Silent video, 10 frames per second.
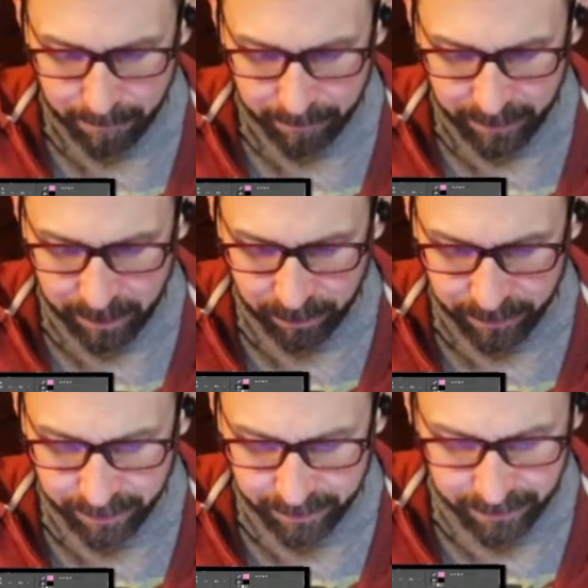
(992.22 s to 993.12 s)
Now if I
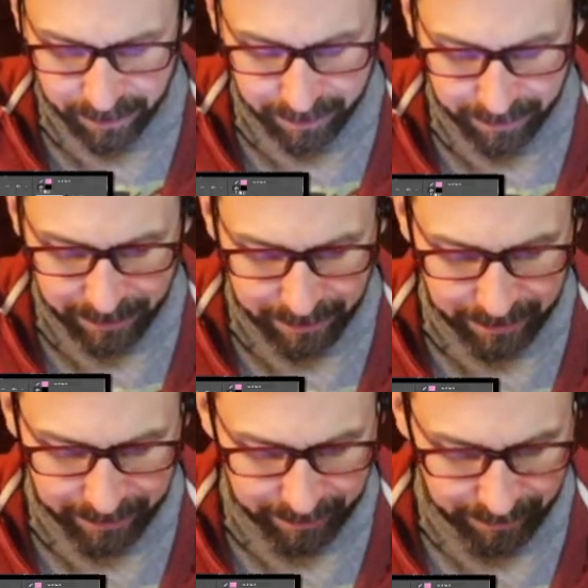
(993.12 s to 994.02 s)
click on
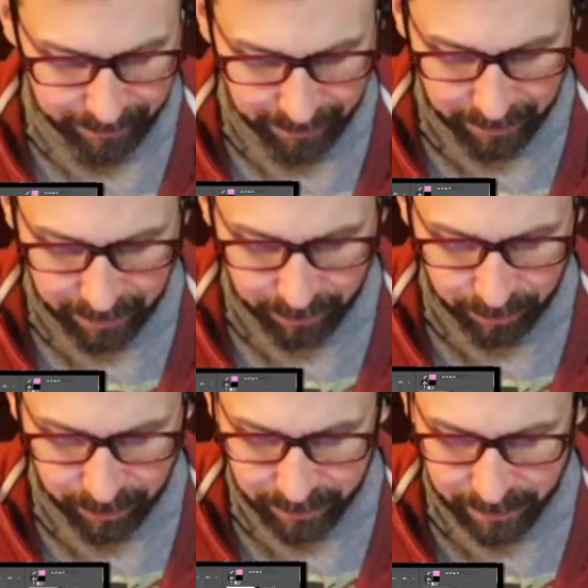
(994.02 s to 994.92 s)
this,
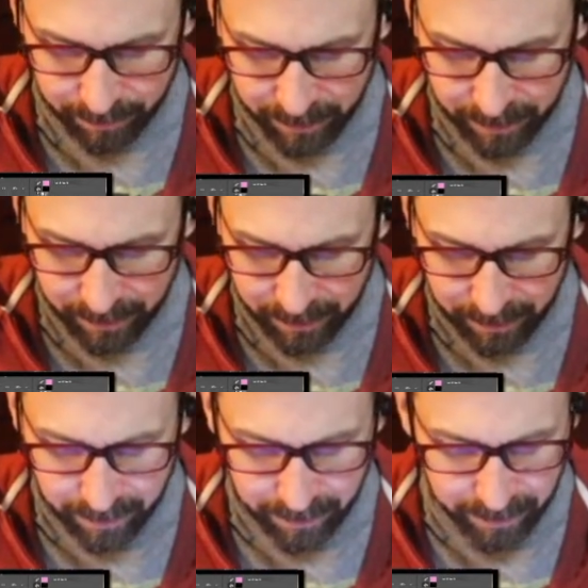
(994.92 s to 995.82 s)
let me
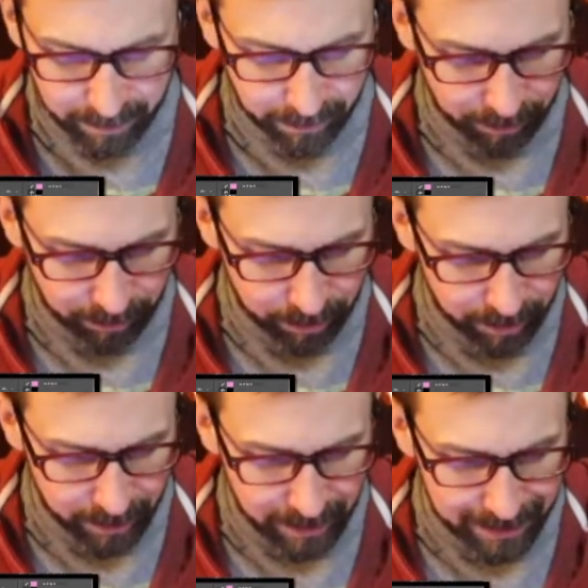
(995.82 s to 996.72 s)
click through.
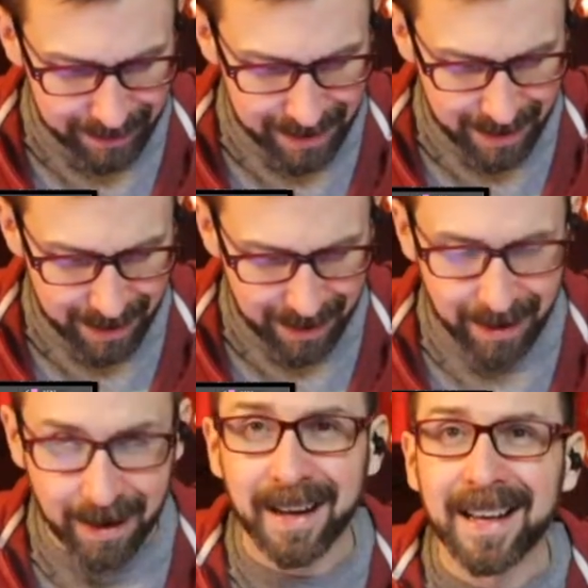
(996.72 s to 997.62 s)
Yeah,
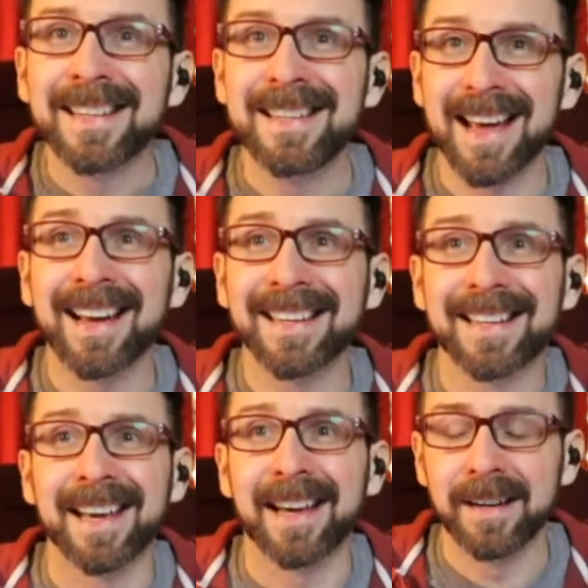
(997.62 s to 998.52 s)
I
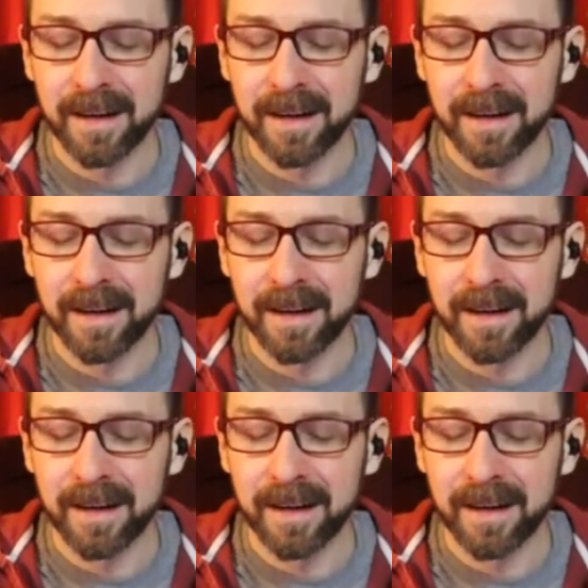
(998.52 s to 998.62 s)
can.